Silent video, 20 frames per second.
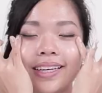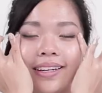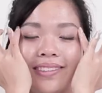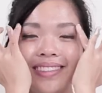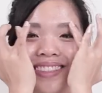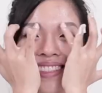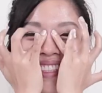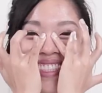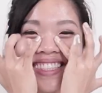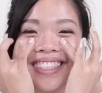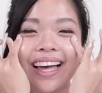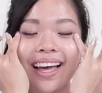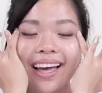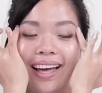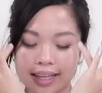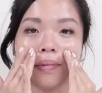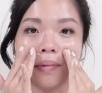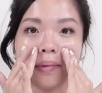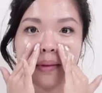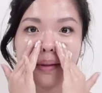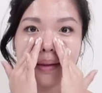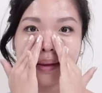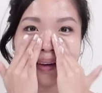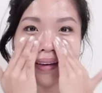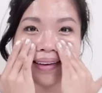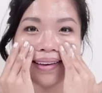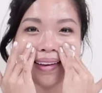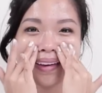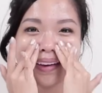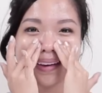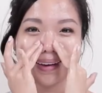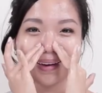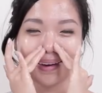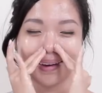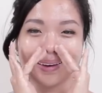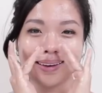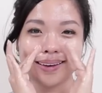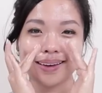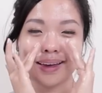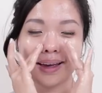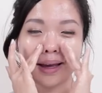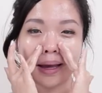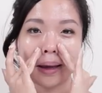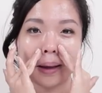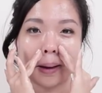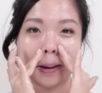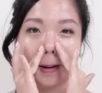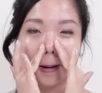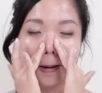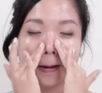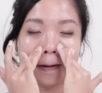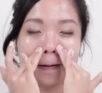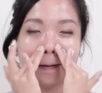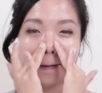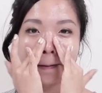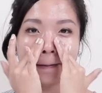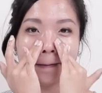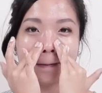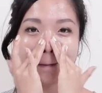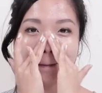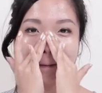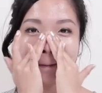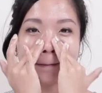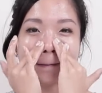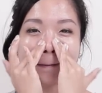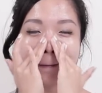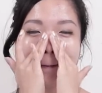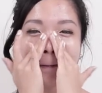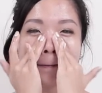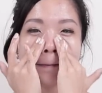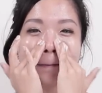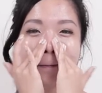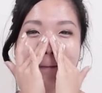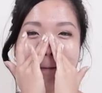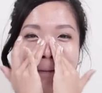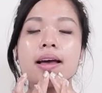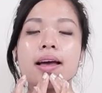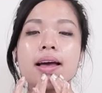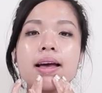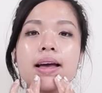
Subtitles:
(no one is talking)